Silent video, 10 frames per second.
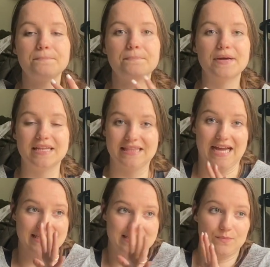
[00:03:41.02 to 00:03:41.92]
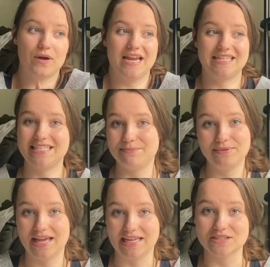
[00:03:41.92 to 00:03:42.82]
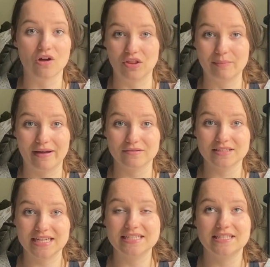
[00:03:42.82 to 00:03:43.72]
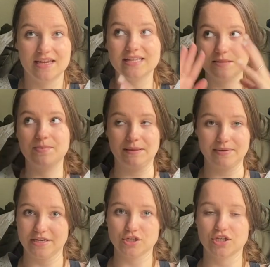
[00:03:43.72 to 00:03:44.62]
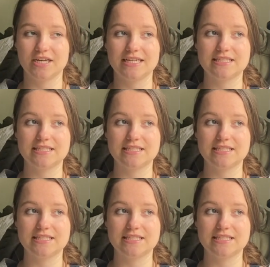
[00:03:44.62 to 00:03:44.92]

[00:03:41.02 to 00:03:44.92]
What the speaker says: But that's what edTPA is all about. It's a big picture.